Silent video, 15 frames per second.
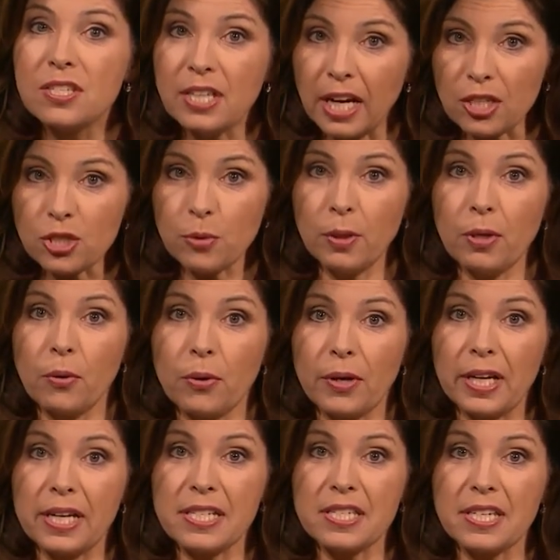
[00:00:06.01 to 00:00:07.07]
sexual
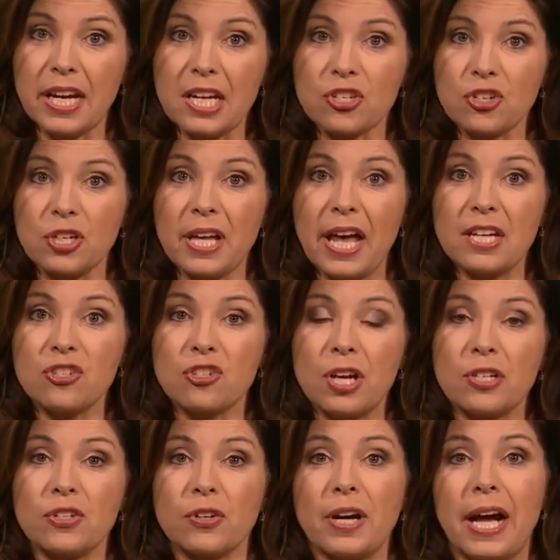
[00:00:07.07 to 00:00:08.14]
orientation and
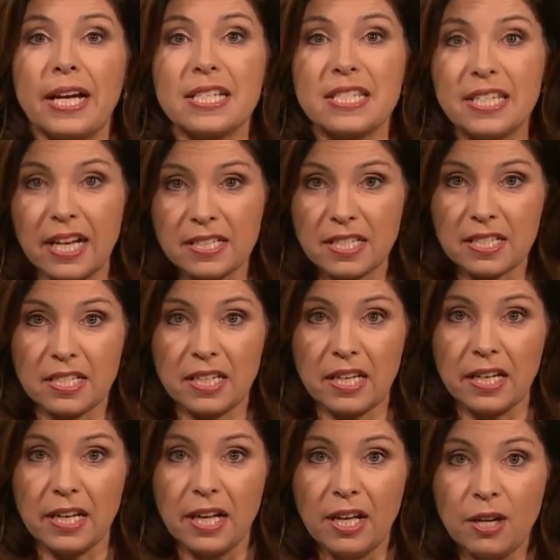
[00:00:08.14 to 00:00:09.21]
gender
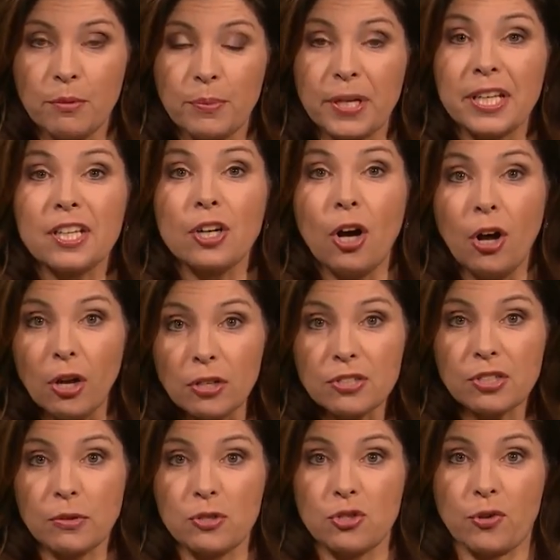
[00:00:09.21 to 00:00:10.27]
identity, but it
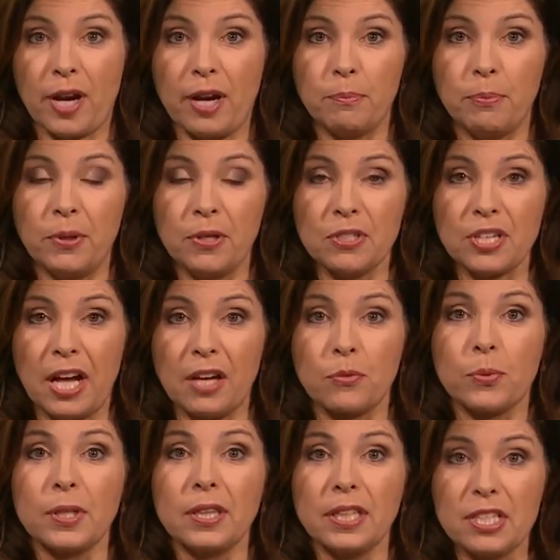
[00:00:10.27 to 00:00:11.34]
also tramples on
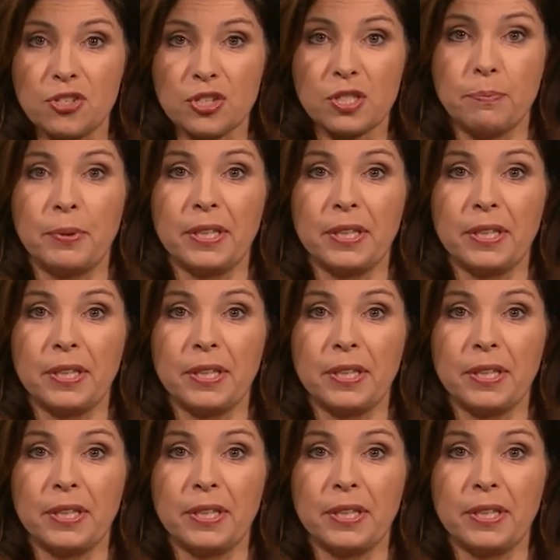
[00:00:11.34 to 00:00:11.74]
religious